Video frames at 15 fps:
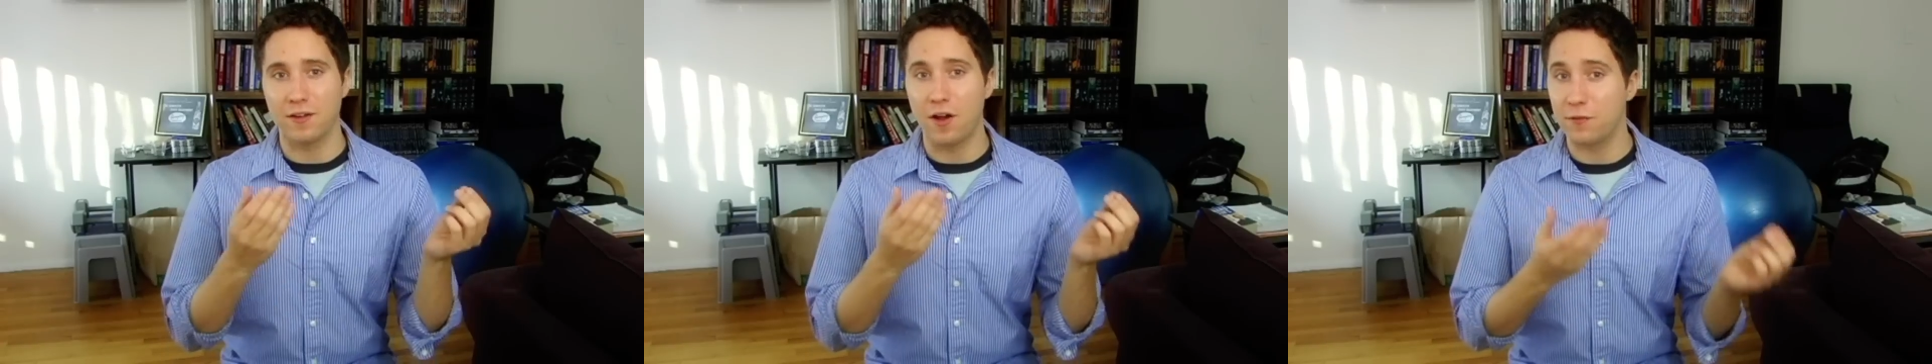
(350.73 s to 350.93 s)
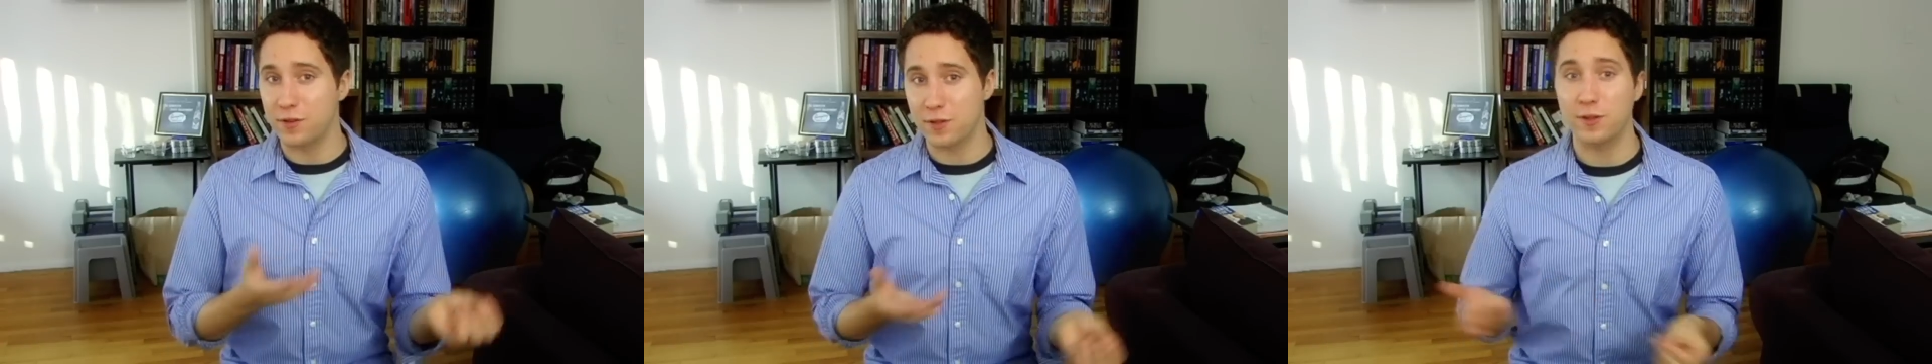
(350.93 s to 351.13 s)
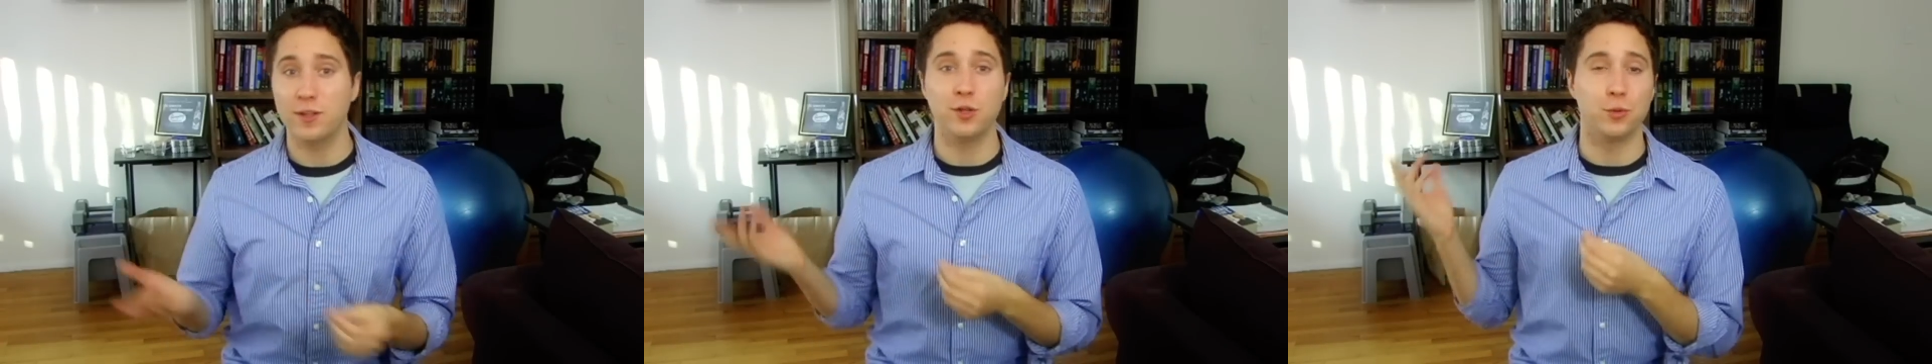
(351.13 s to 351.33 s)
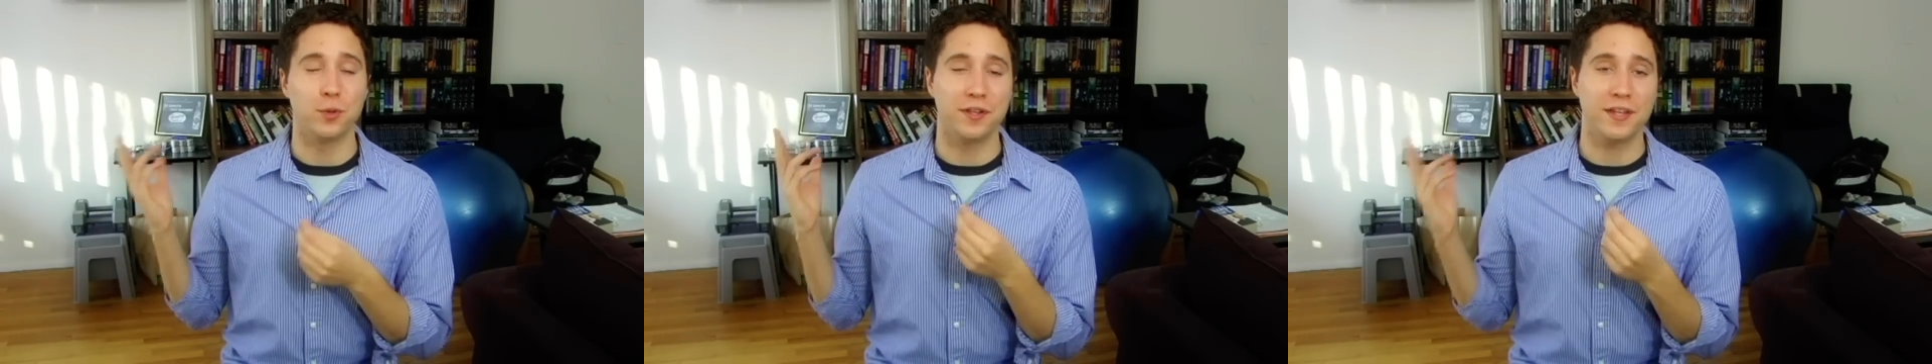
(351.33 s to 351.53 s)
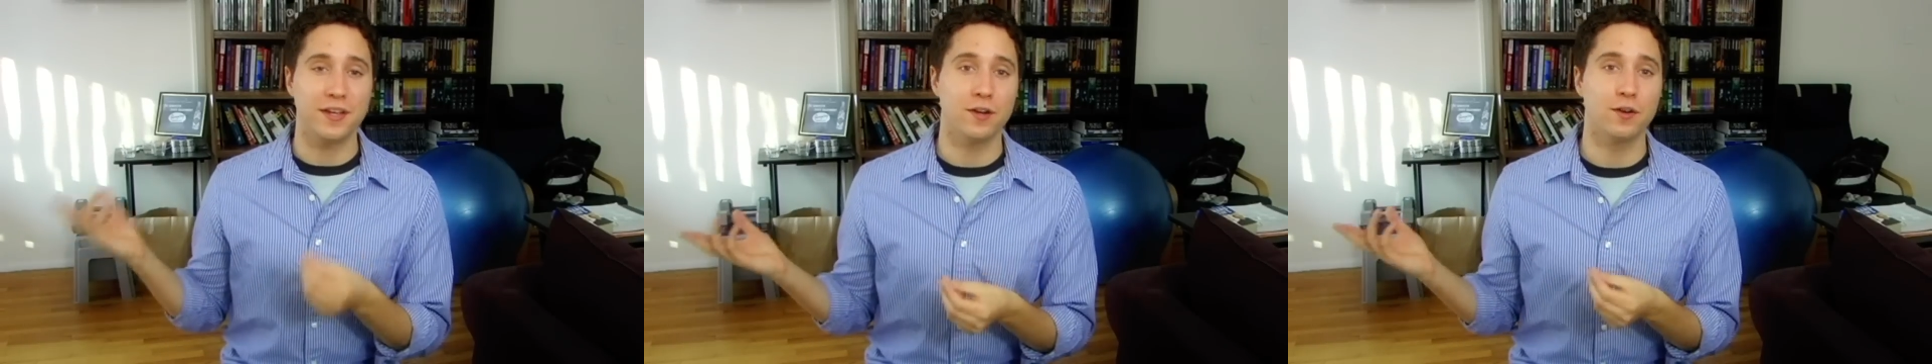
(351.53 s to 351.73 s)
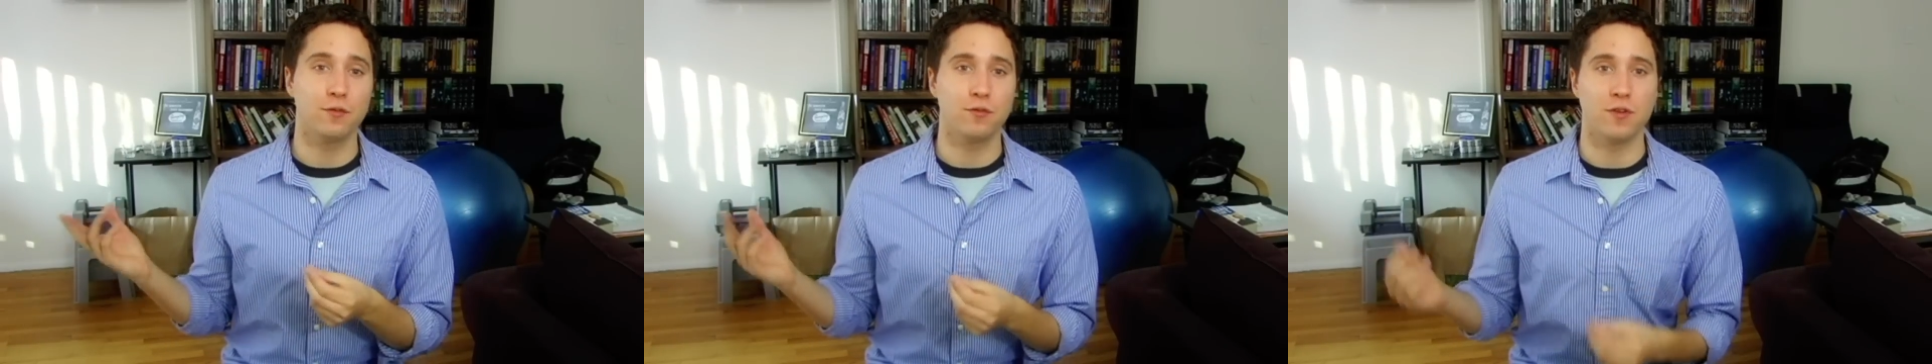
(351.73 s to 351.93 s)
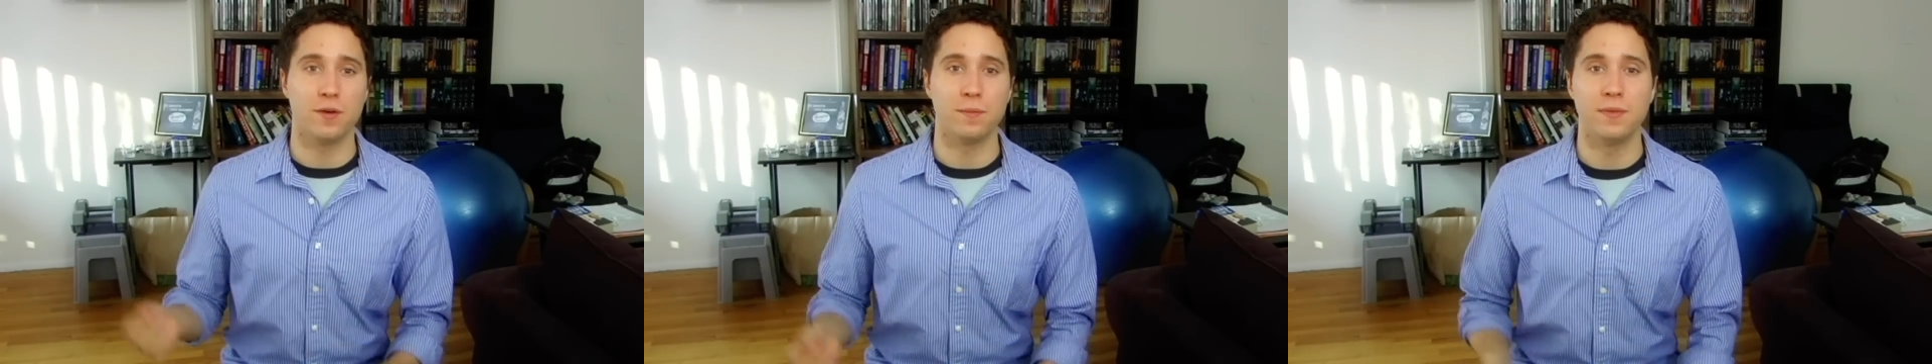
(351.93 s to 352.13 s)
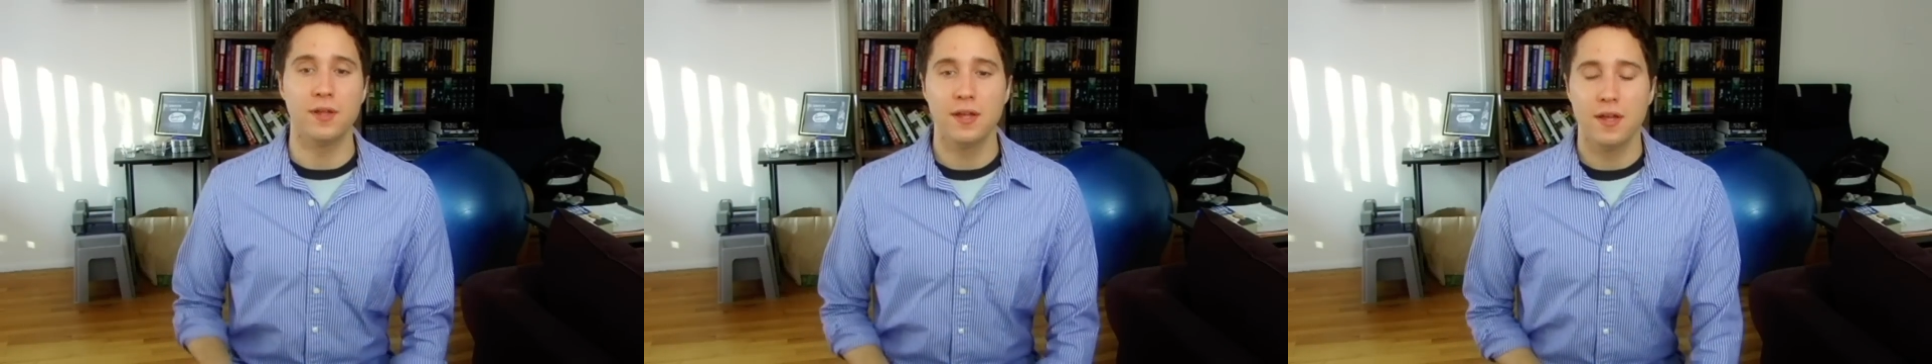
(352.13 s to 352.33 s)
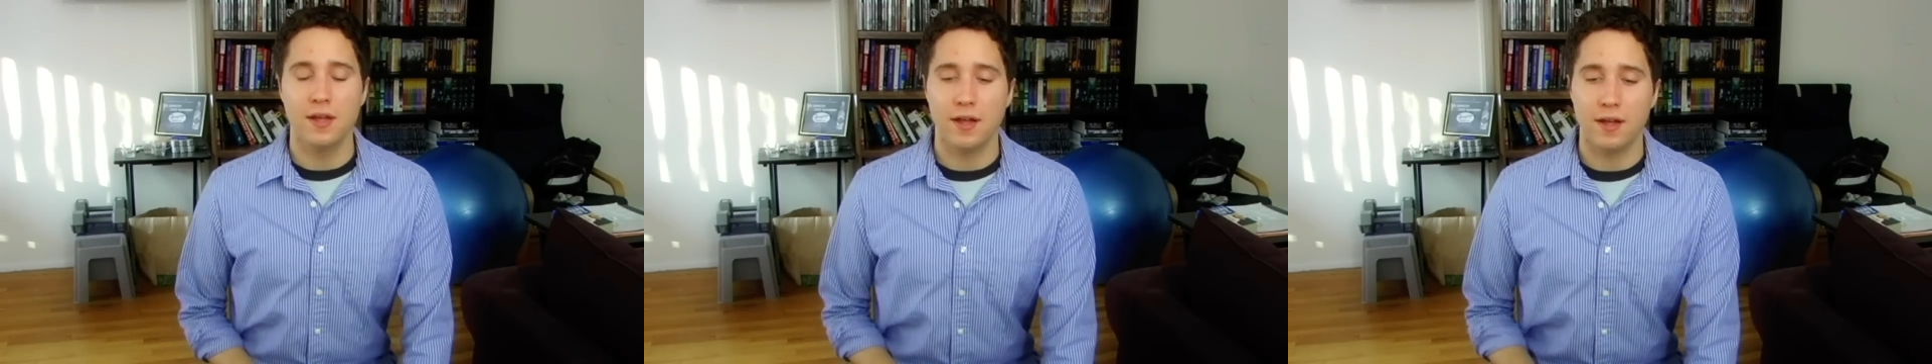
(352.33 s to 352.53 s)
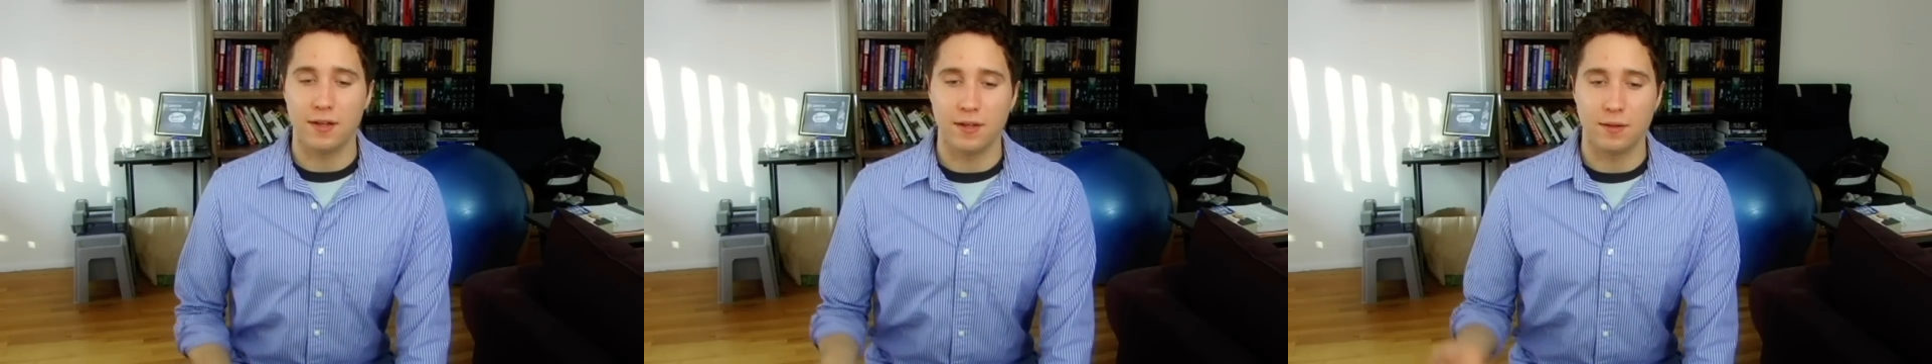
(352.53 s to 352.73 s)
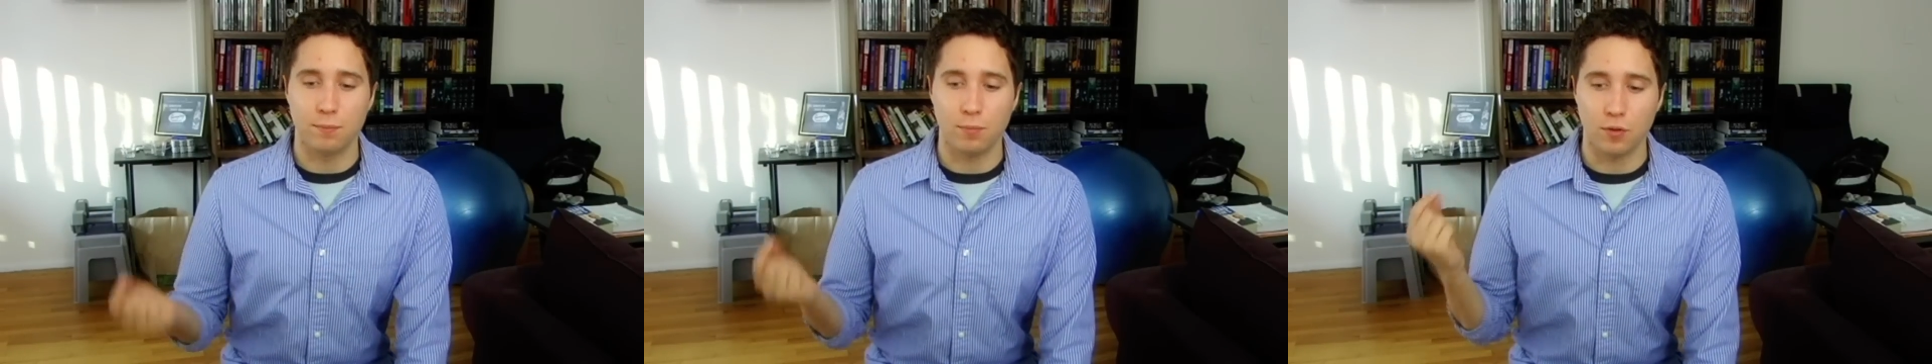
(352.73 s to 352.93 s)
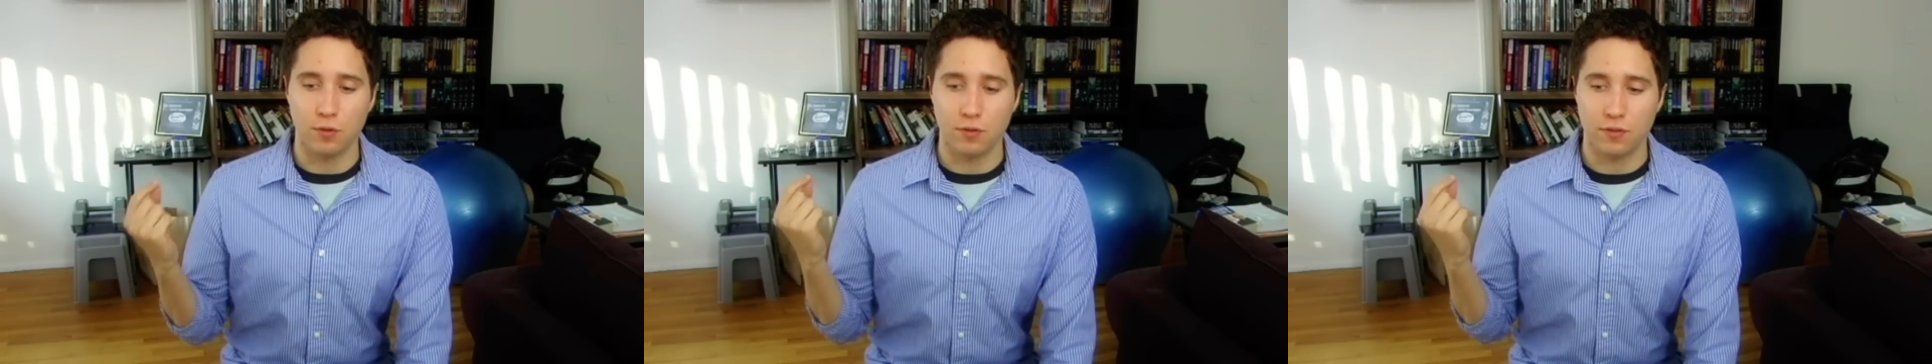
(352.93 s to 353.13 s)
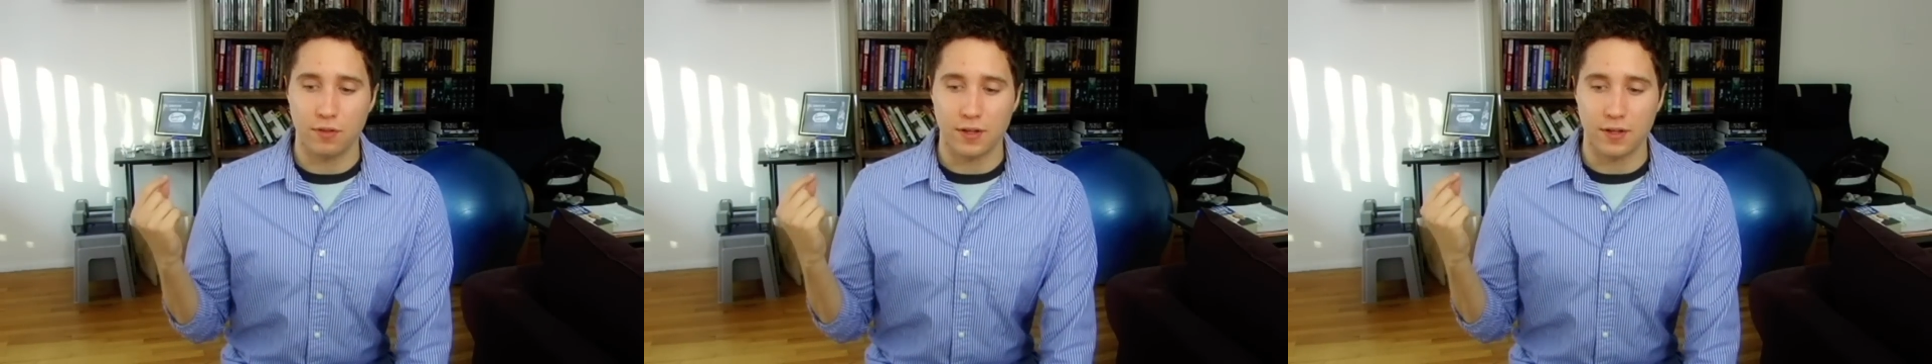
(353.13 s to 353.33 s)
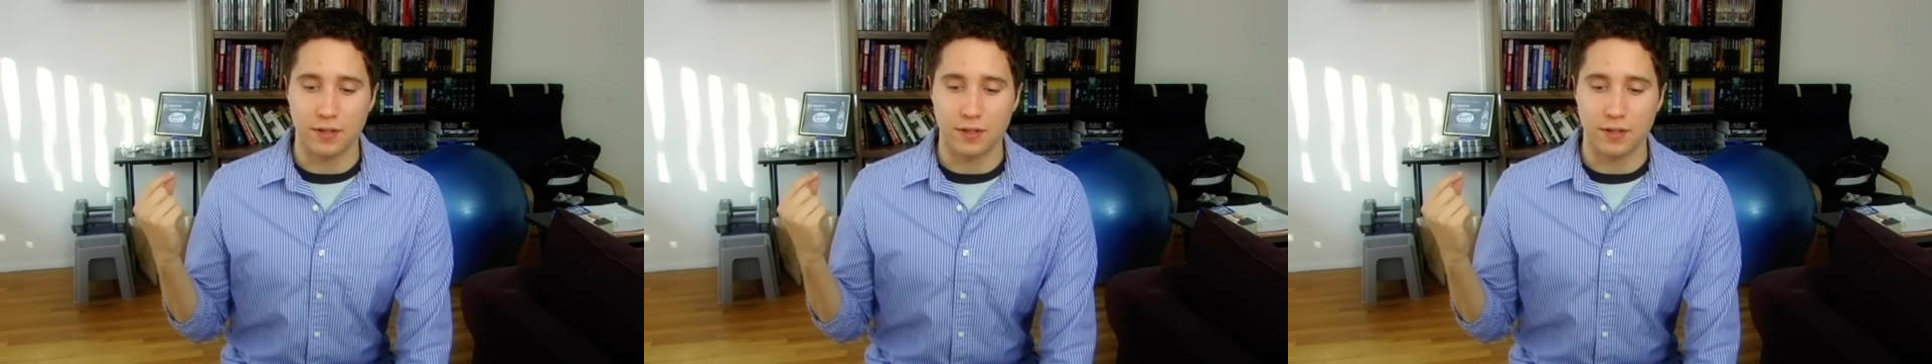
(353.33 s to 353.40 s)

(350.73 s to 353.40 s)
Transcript: obviously, you will hear from both